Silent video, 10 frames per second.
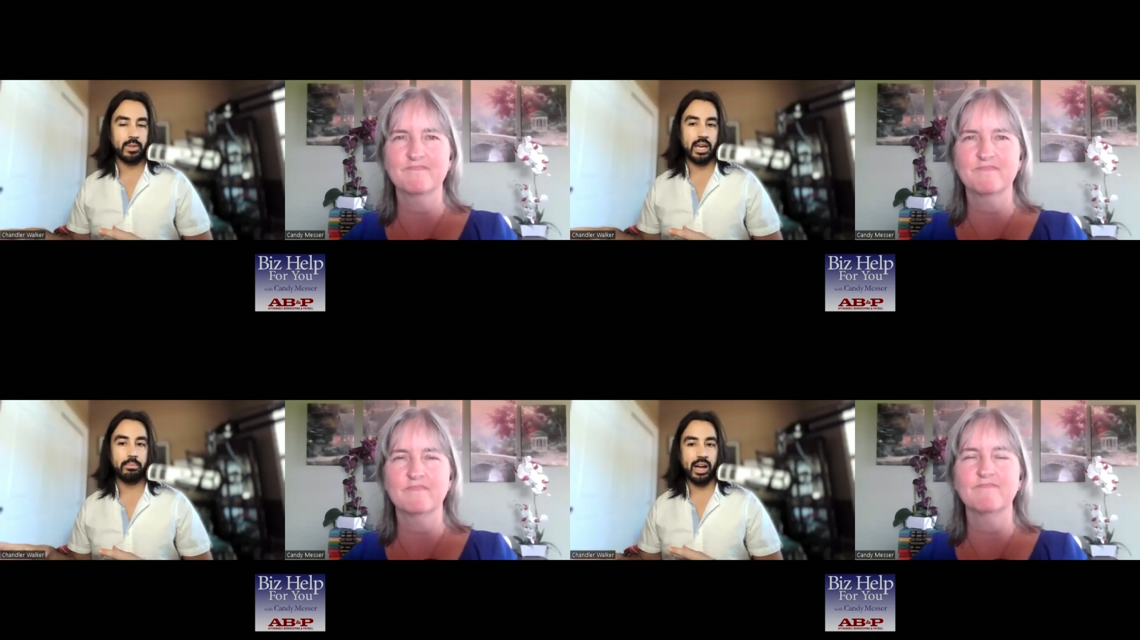
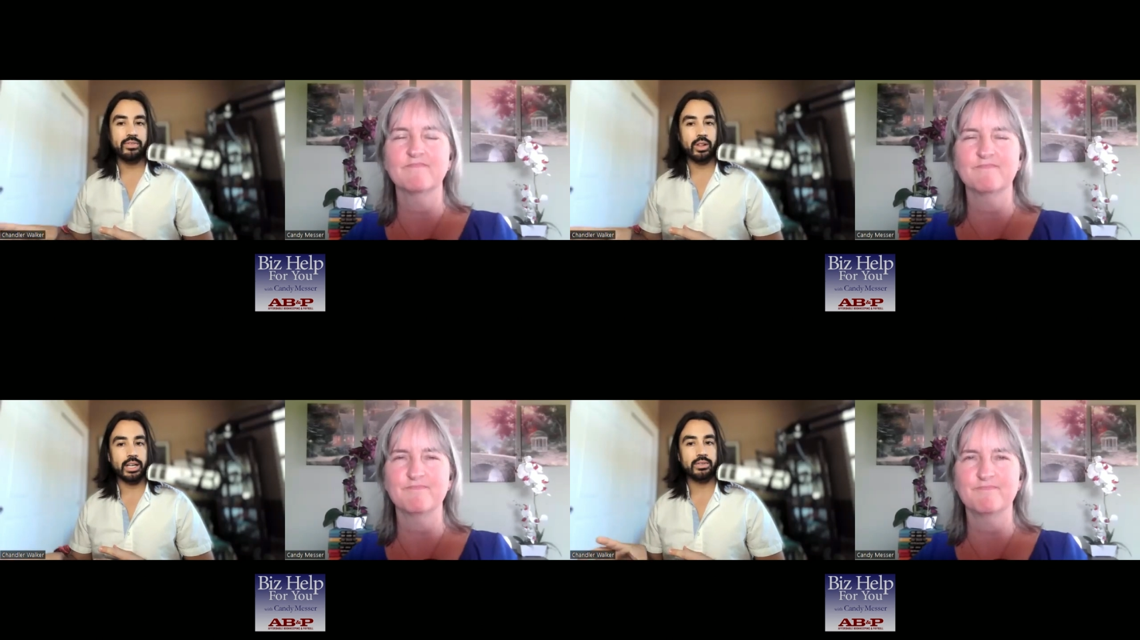Speaker 1: And my
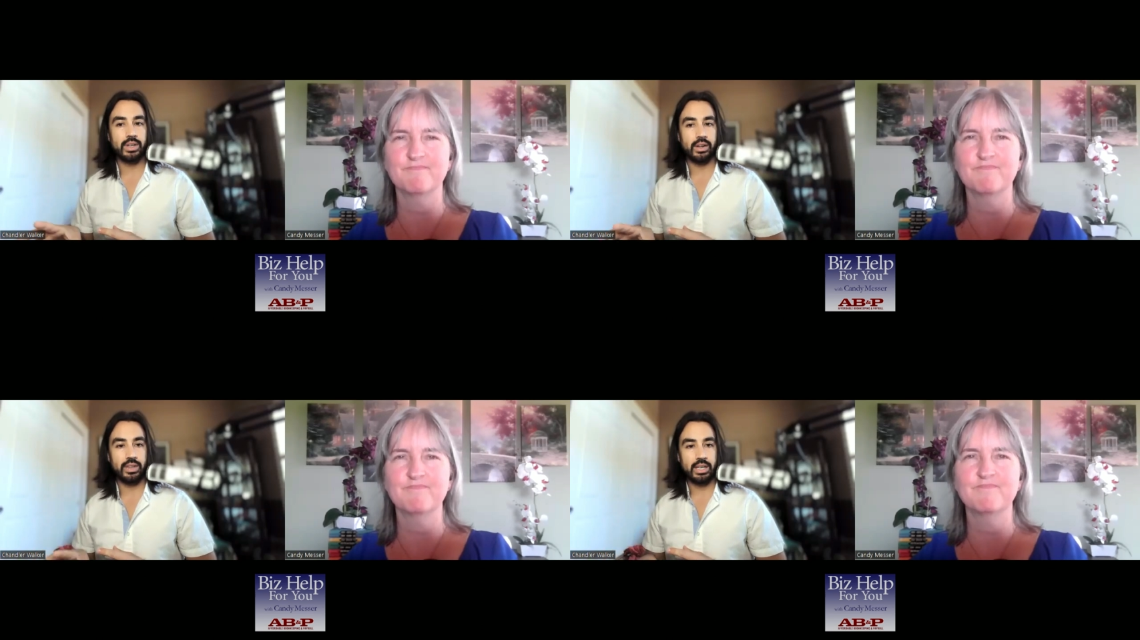philosophy
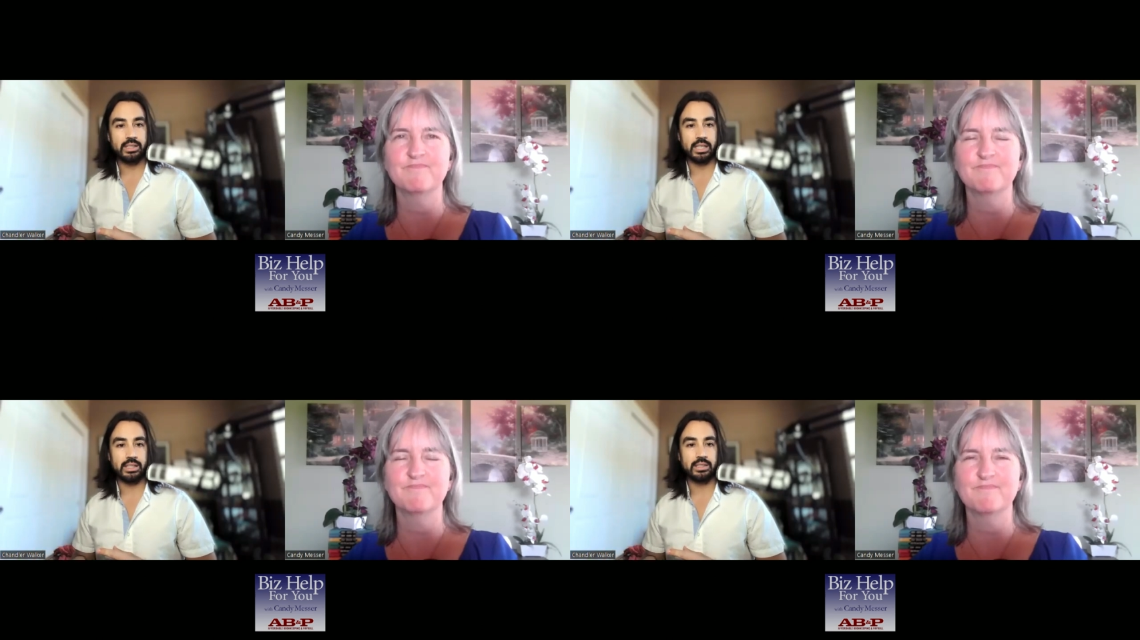mm-hmm. on this
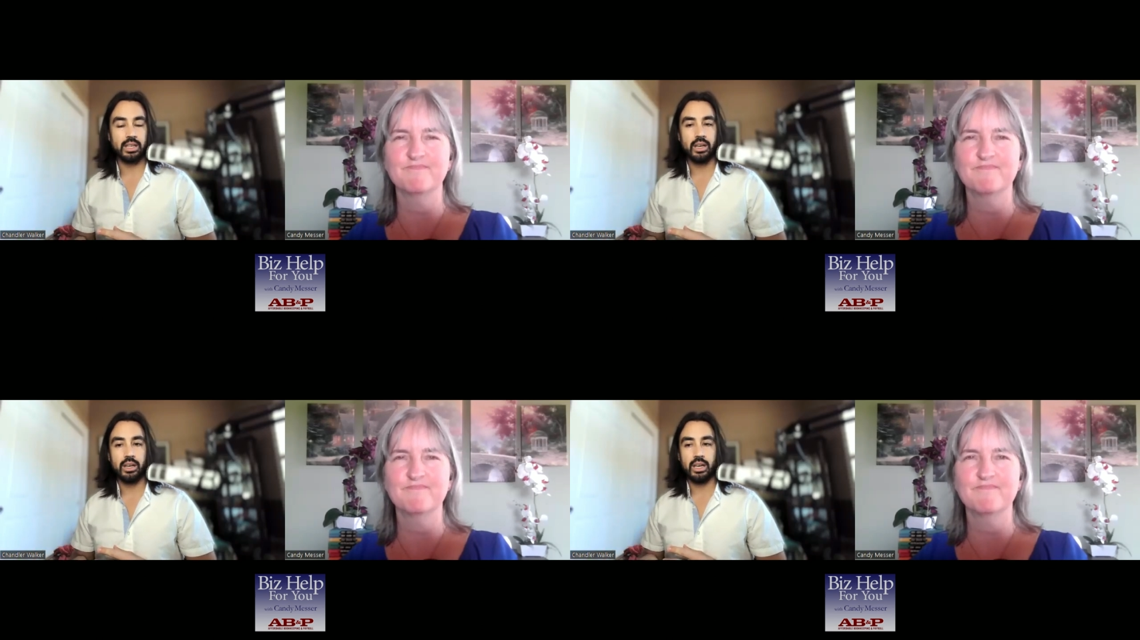is
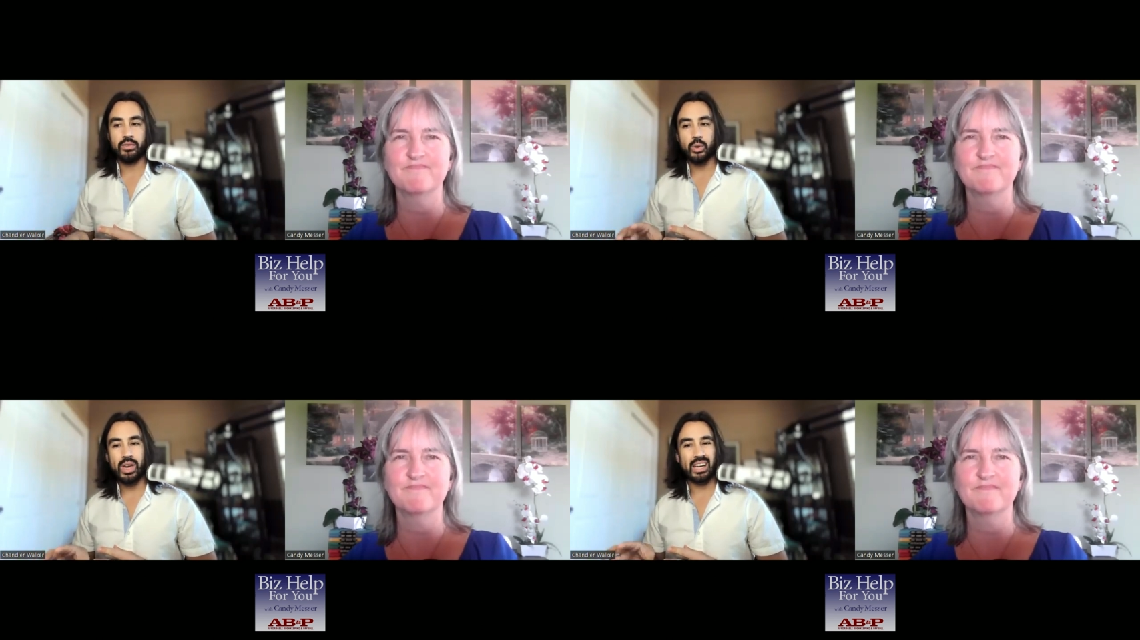if
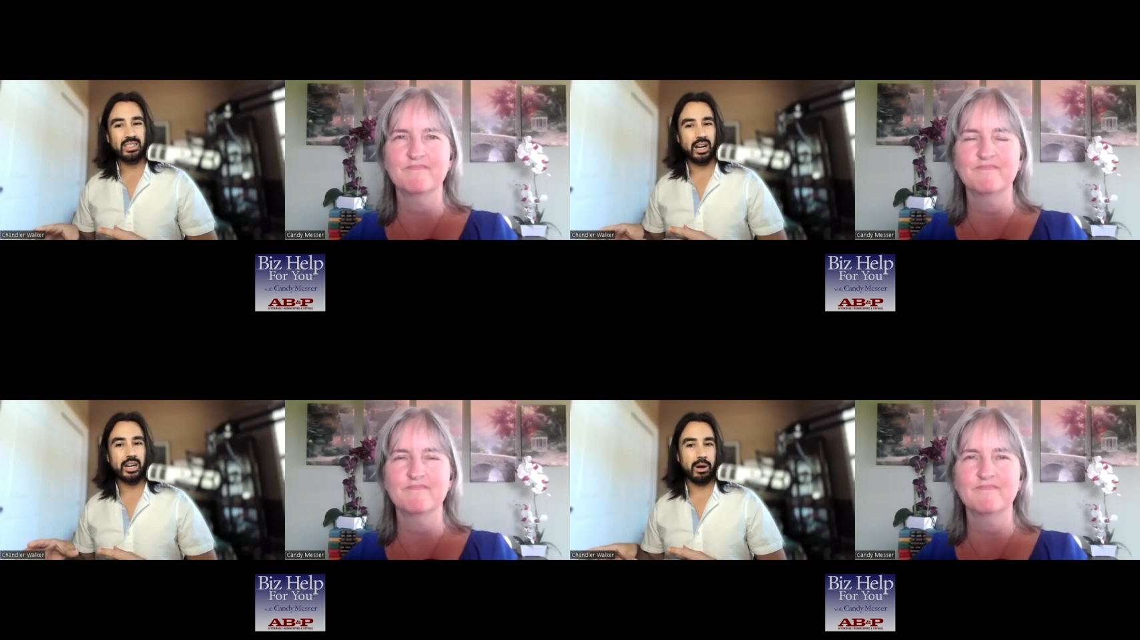you can't
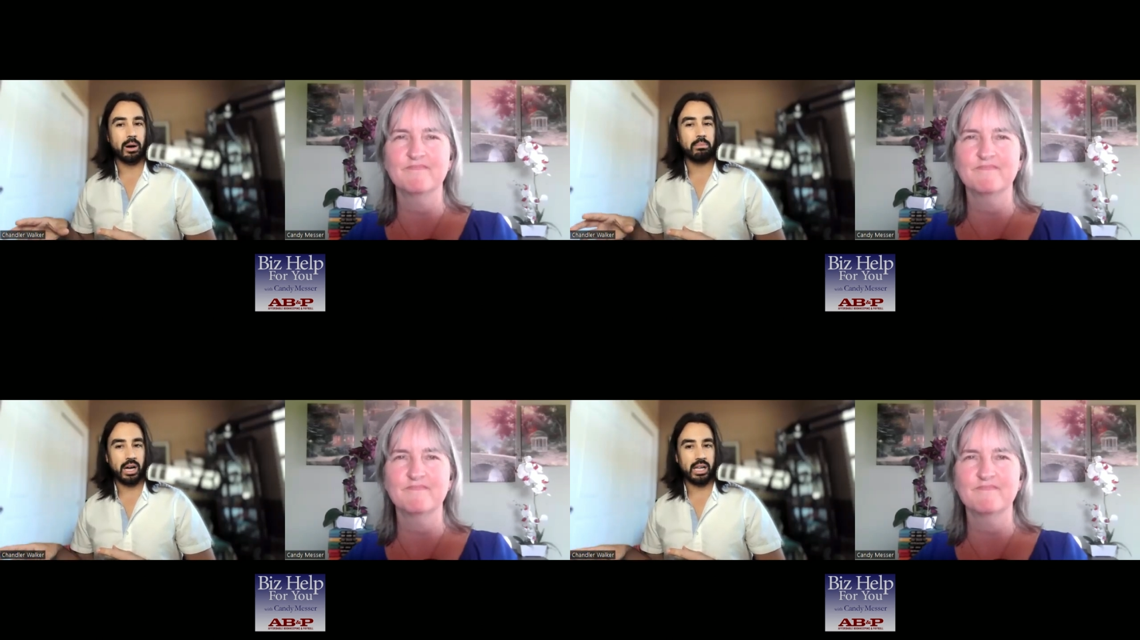talk about
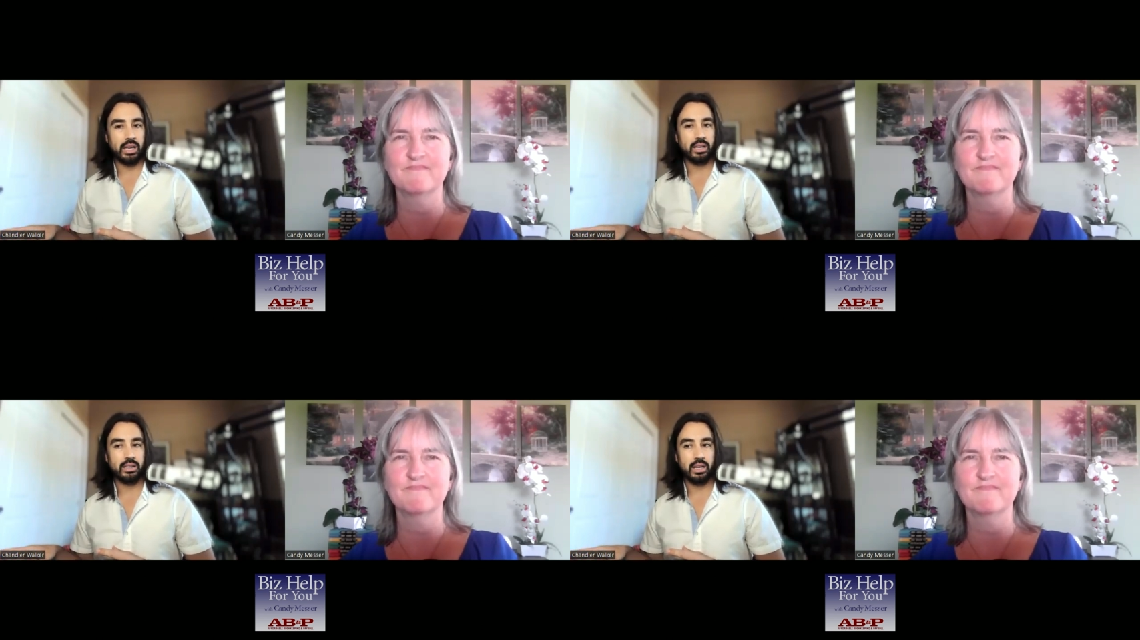money